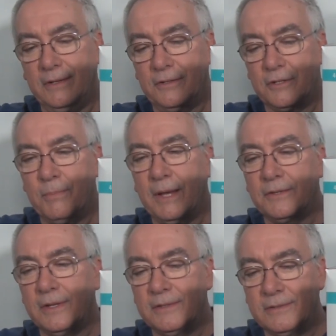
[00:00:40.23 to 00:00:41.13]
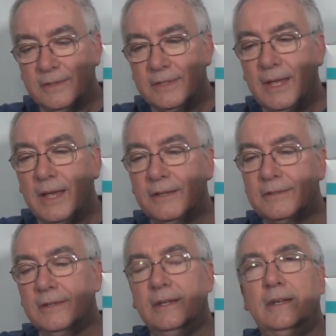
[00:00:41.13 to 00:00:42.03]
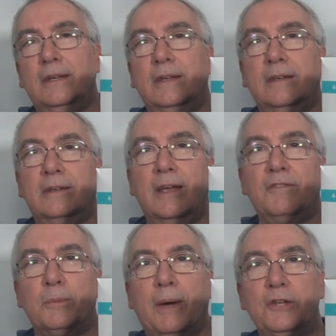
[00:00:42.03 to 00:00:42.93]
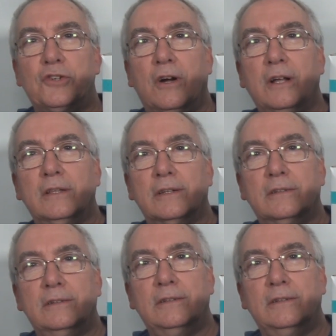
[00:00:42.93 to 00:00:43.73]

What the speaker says: just makes sense in this case. You have to buy chocolate.